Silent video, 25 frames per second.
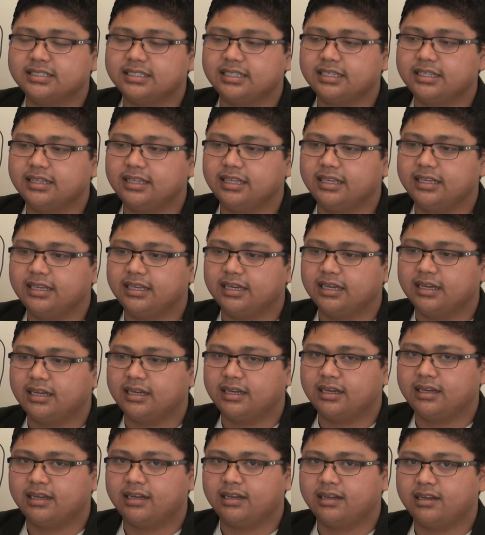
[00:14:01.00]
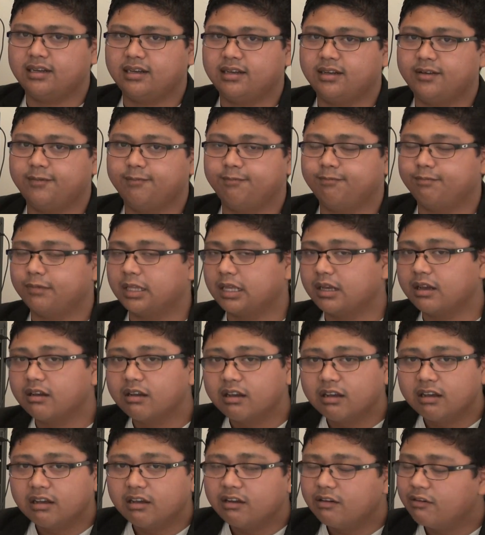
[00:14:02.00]
see the
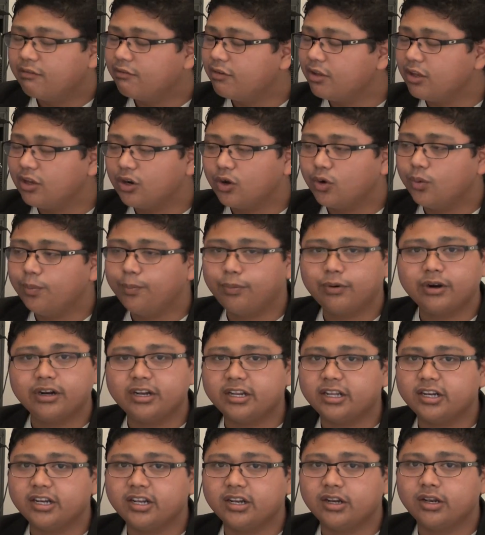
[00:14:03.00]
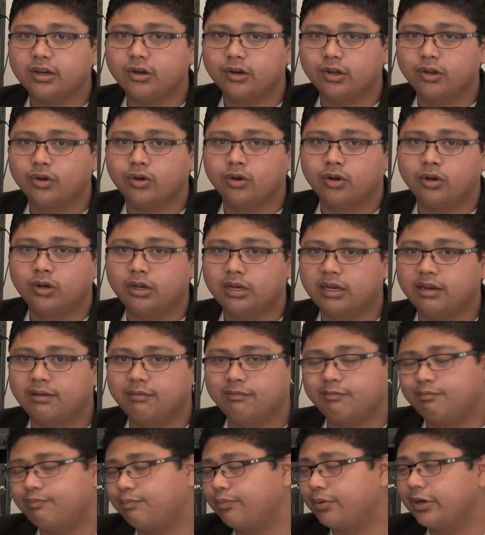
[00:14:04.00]
you know, pretty
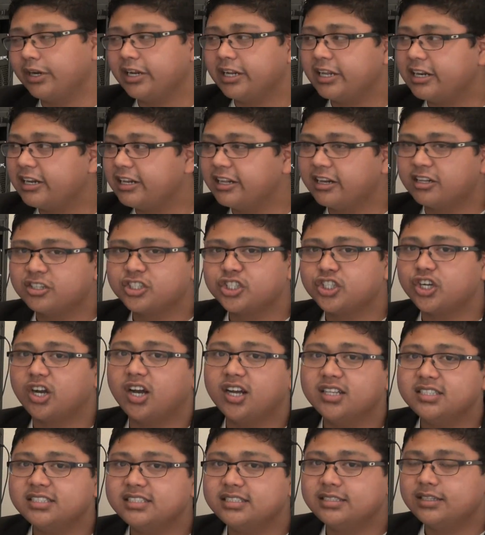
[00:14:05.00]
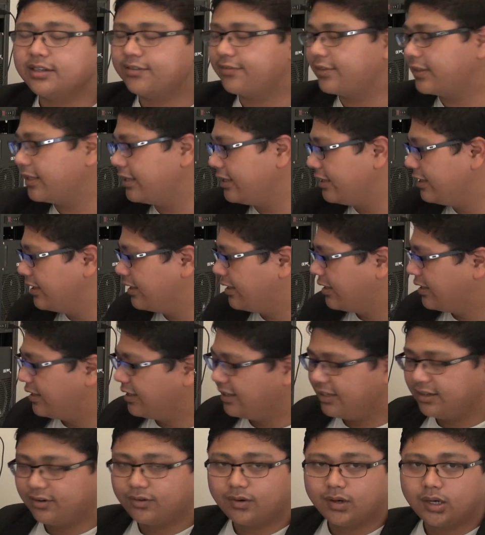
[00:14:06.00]
little shots of the
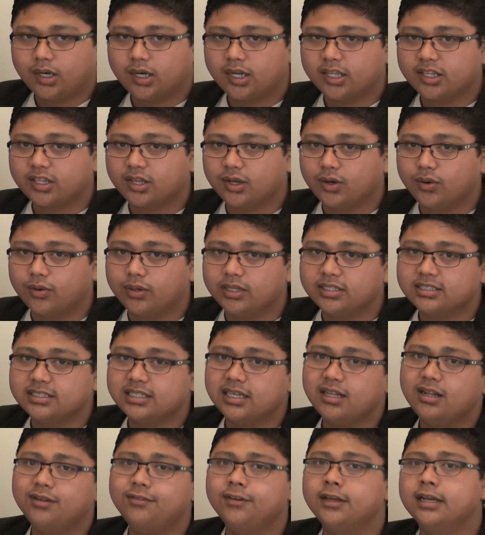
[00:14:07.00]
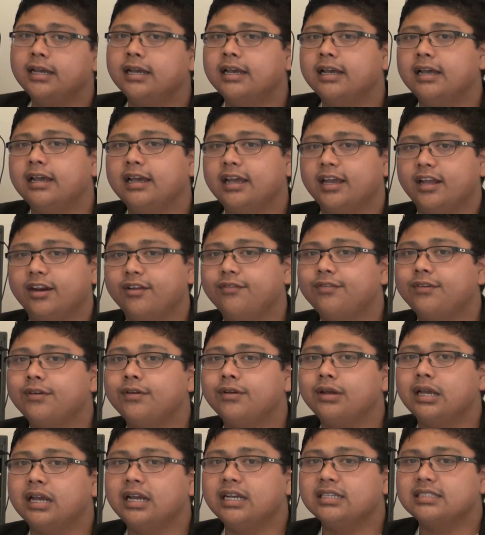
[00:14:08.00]
ROCCAT Kone itself. And if you
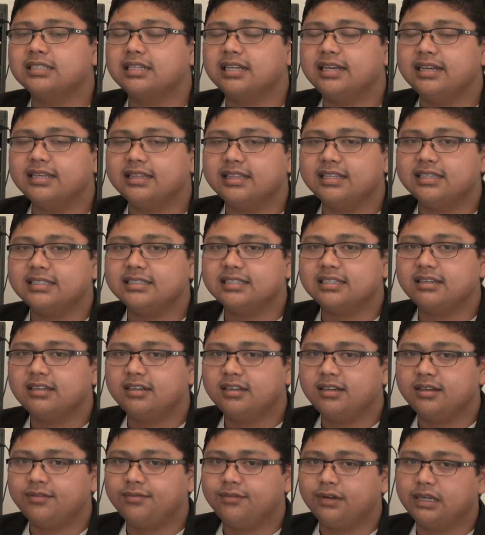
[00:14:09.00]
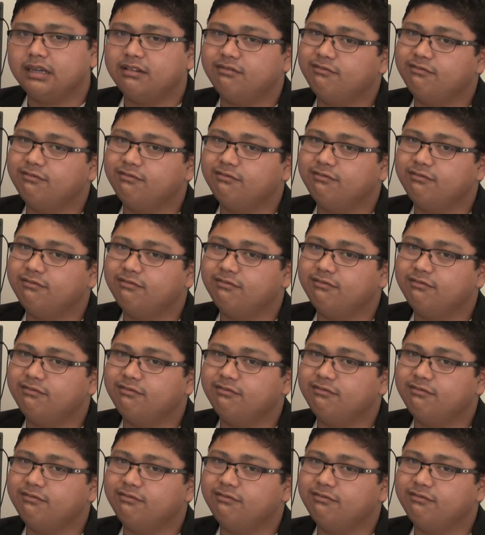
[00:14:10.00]
guys like this kind of